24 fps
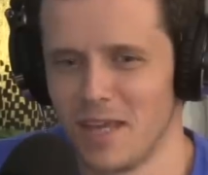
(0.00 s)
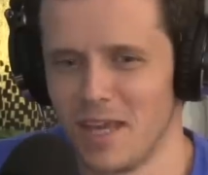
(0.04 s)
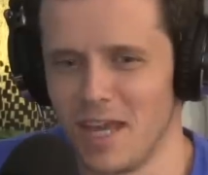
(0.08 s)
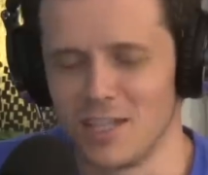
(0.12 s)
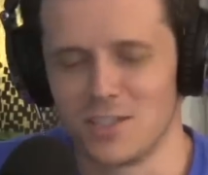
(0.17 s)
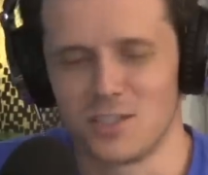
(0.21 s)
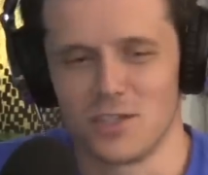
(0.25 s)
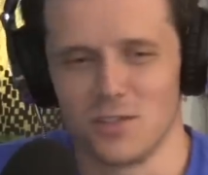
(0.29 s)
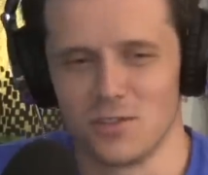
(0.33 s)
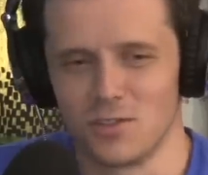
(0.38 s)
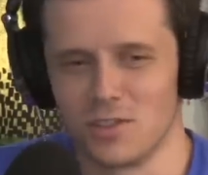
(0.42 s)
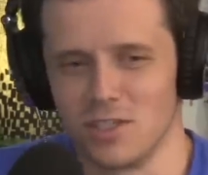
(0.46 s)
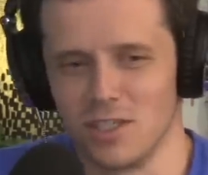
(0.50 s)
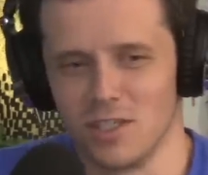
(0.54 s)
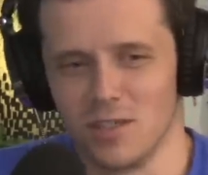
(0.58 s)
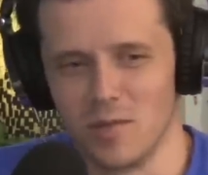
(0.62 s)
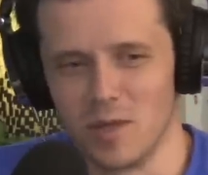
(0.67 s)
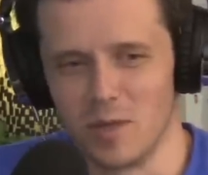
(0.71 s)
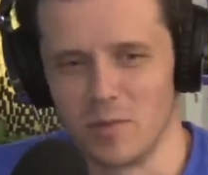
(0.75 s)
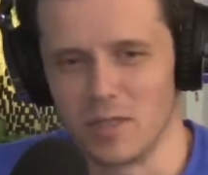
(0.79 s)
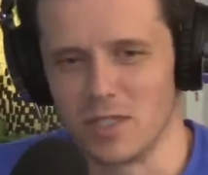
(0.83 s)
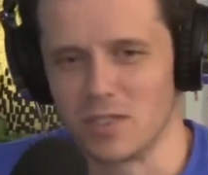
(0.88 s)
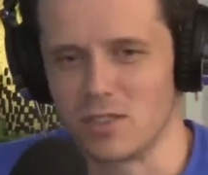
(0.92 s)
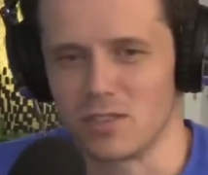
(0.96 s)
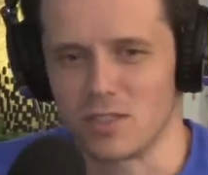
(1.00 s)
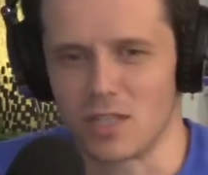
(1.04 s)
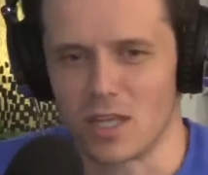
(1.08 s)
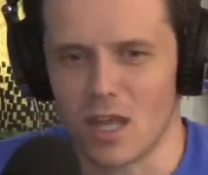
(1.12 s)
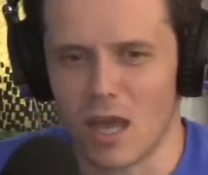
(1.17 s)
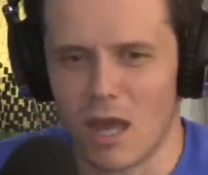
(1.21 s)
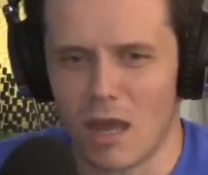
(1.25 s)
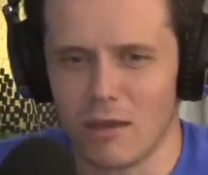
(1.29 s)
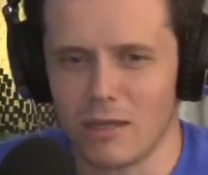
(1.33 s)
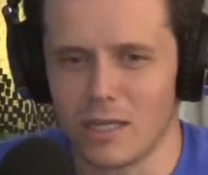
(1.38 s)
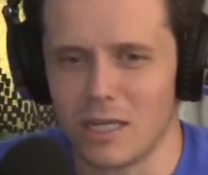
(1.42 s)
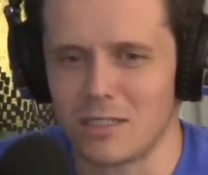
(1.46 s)
And so she emailed me. She's like,
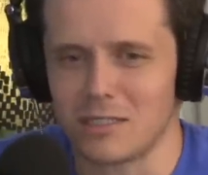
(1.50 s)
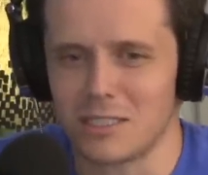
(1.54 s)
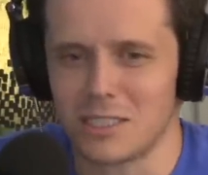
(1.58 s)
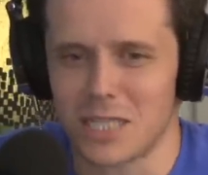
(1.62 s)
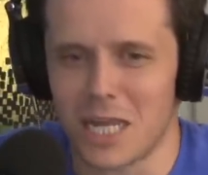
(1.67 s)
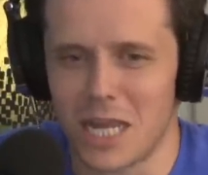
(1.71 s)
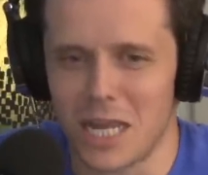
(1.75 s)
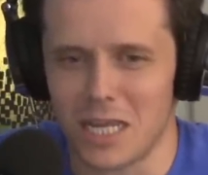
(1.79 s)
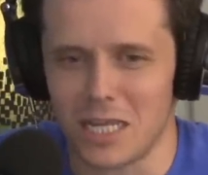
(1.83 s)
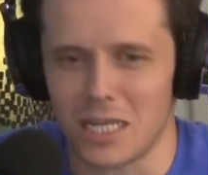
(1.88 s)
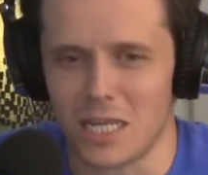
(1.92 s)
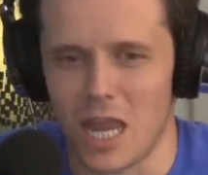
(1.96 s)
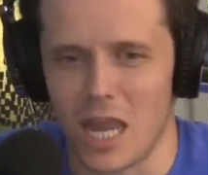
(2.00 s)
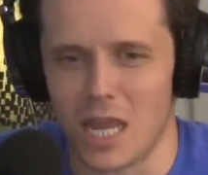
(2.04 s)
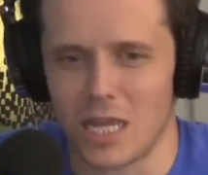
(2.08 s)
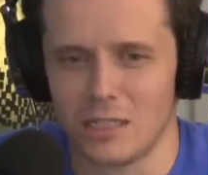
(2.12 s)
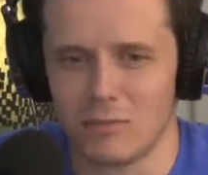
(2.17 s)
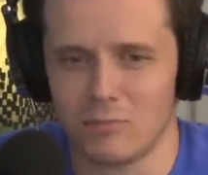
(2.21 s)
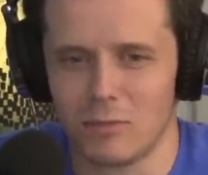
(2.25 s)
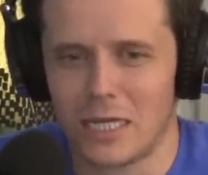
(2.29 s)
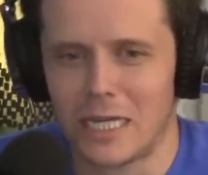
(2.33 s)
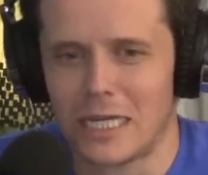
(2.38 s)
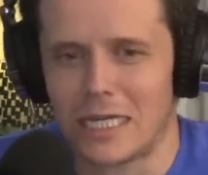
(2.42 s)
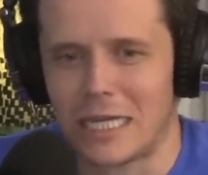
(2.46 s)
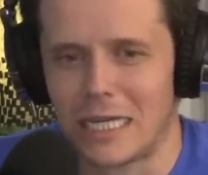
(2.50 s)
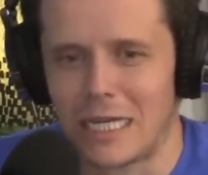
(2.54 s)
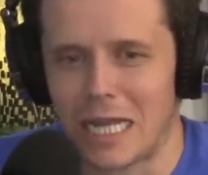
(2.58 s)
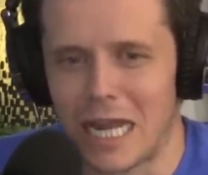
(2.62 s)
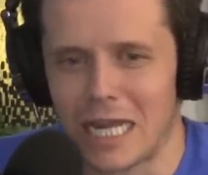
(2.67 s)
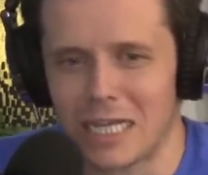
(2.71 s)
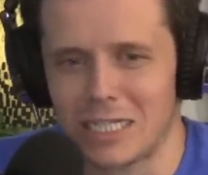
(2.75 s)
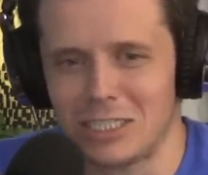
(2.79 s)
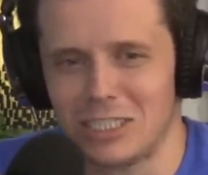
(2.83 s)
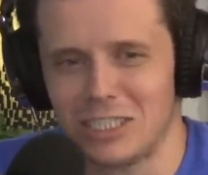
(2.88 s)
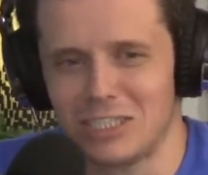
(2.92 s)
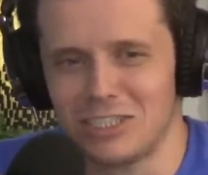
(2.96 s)
"Oh, I really
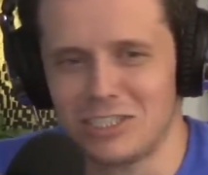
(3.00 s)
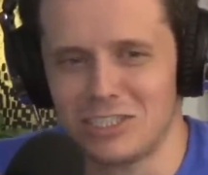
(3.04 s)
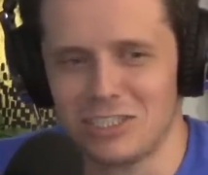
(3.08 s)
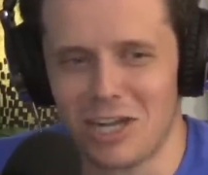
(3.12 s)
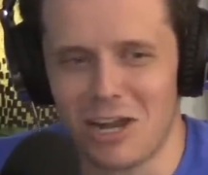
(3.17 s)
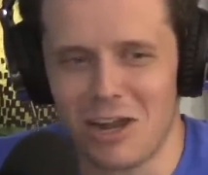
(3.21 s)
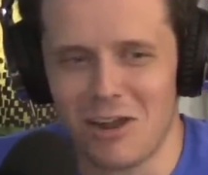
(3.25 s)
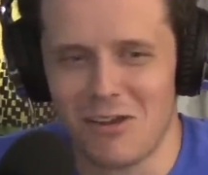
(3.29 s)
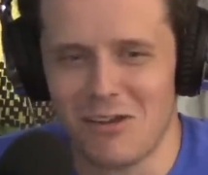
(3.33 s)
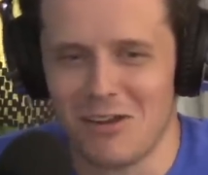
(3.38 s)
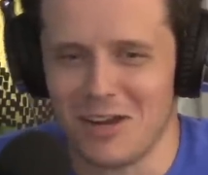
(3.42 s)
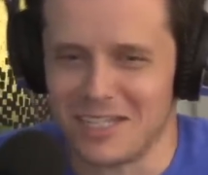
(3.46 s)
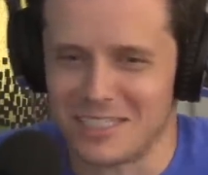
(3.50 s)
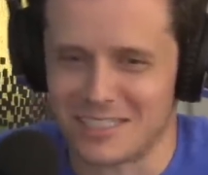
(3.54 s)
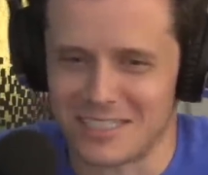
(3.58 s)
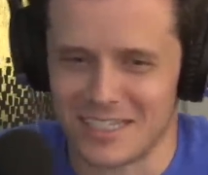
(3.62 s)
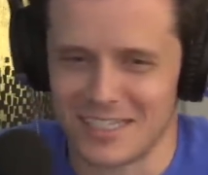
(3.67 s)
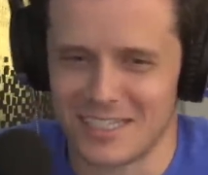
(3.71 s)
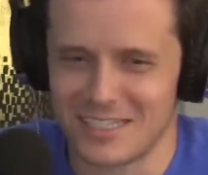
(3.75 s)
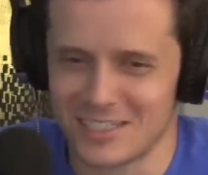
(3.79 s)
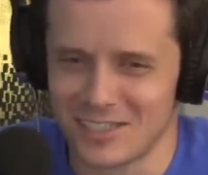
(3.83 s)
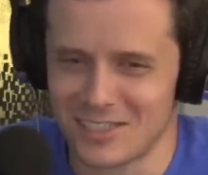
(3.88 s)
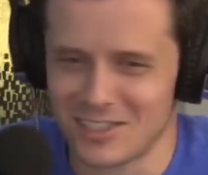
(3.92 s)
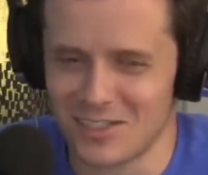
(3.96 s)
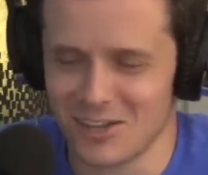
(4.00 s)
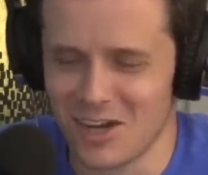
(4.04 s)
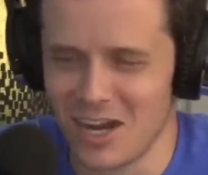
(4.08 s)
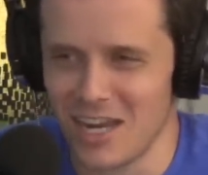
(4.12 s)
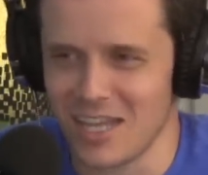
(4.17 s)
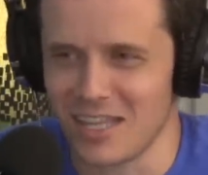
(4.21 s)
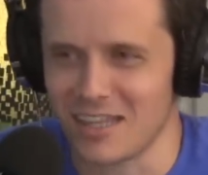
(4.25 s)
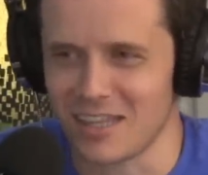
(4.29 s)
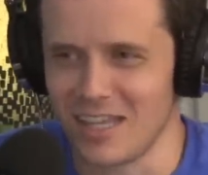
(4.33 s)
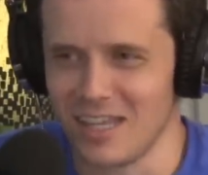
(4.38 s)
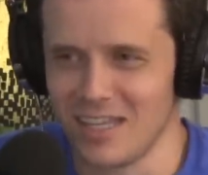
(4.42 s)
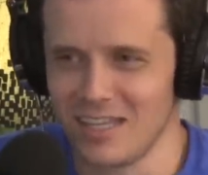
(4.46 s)
liked your show." And I said, "This is
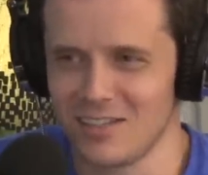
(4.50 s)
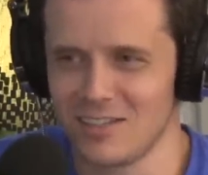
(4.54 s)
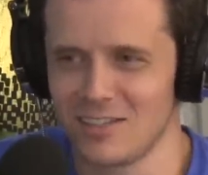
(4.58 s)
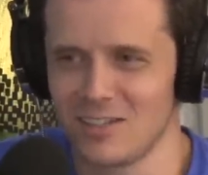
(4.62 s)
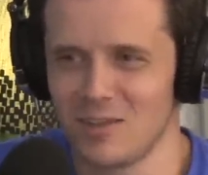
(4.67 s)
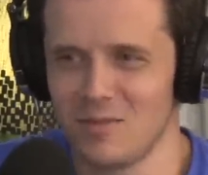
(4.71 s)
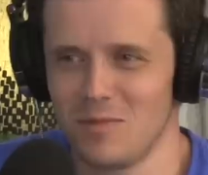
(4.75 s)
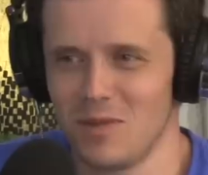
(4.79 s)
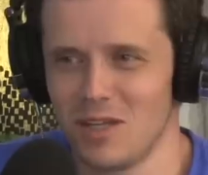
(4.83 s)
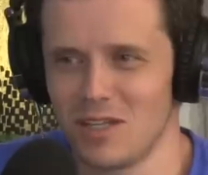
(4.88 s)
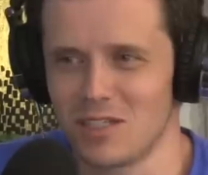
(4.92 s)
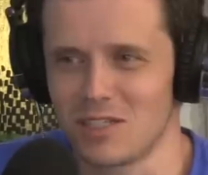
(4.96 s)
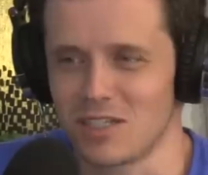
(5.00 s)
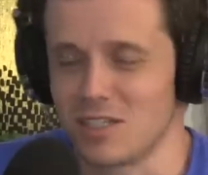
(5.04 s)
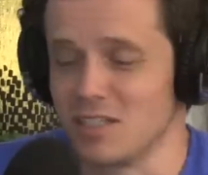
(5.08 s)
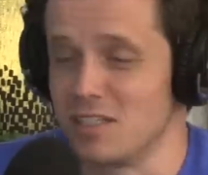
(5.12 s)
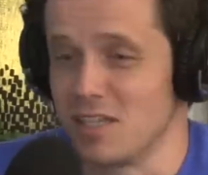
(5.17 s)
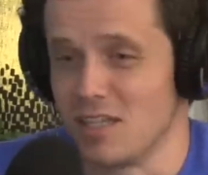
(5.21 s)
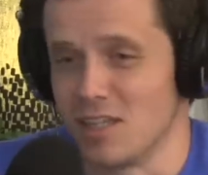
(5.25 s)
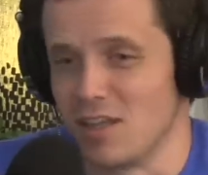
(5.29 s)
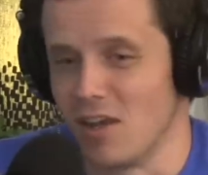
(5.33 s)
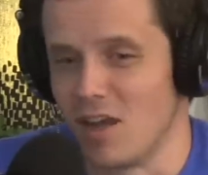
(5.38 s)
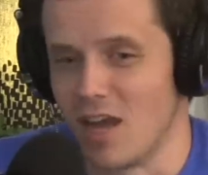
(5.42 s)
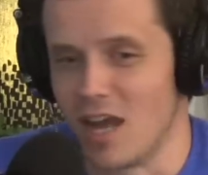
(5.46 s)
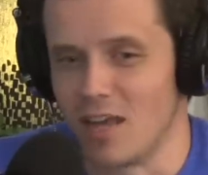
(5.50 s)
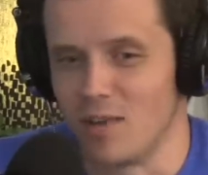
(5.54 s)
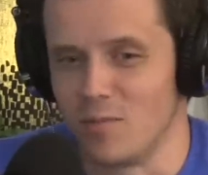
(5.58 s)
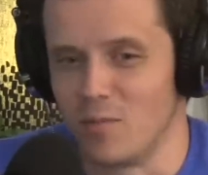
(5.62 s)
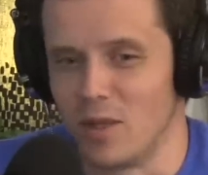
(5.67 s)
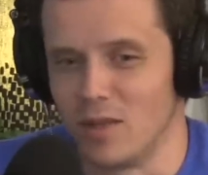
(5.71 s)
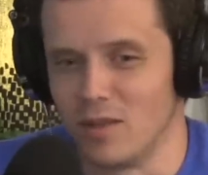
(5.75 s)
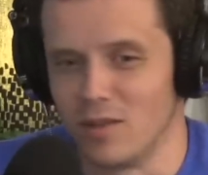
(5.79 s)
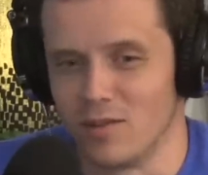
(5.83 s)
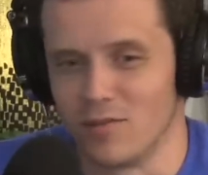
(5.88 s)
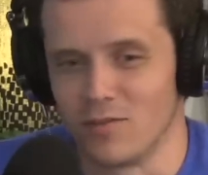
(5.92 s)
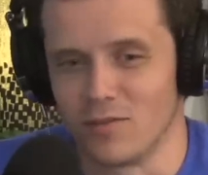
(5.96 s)
great. Thank you so much." Because, I had
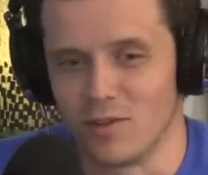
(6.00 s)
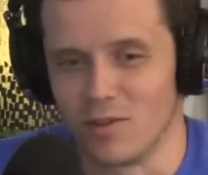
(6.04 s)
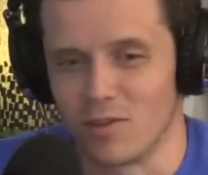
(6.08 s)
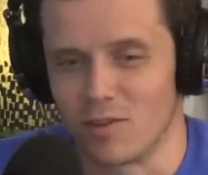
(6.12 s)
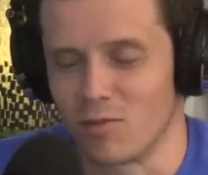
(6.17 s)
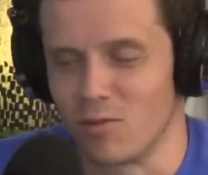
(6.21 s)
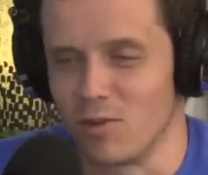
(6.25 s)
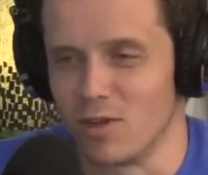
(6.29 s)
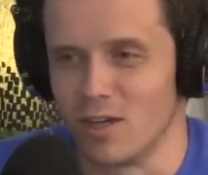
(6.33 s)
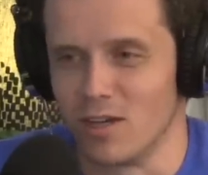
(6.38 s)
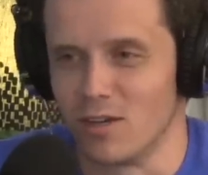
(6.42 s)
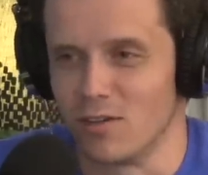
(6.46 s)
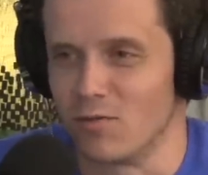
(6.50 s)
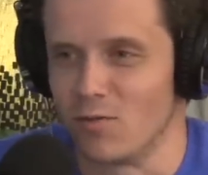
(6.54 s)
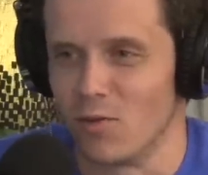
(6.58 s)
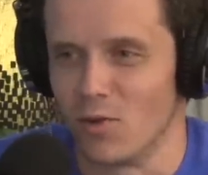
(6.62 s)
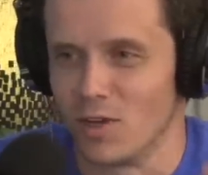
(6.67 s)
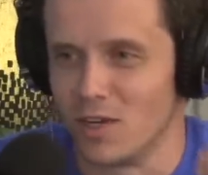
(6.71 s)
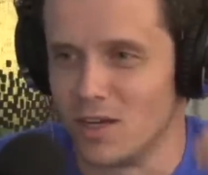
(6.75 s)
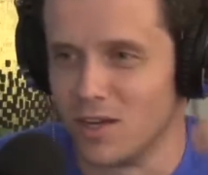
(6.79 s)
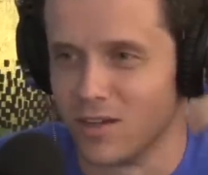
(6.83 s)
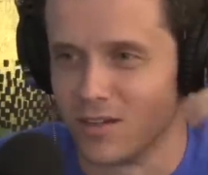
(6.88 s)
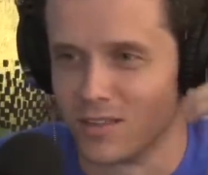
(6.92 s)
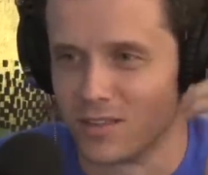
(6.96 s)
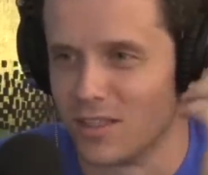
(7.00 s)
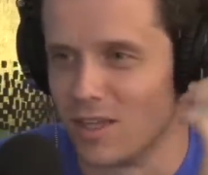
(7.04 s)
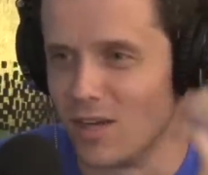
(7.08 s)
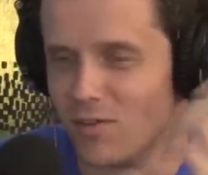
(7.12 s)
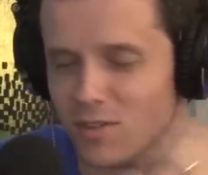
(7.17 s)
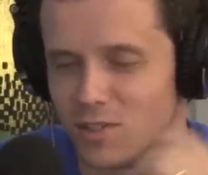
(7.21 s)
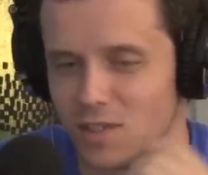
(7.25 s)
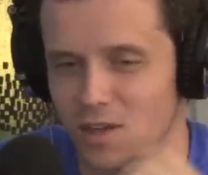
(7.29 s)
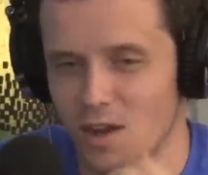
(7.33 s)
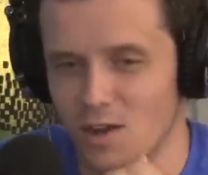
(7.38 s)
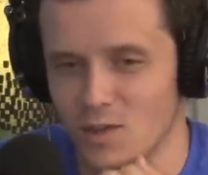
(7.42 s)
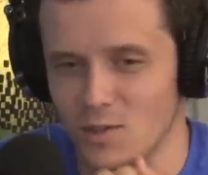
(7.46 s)
been there for 3 or 4 years and
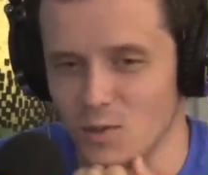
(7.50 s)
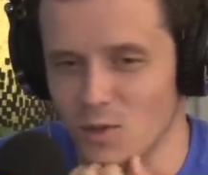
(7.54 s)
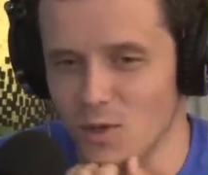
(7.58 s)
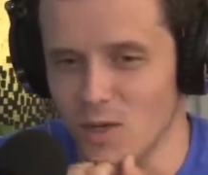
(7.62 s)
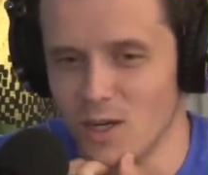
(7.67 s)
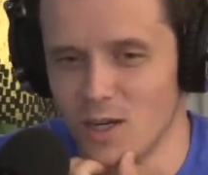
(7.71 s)
never talked to her.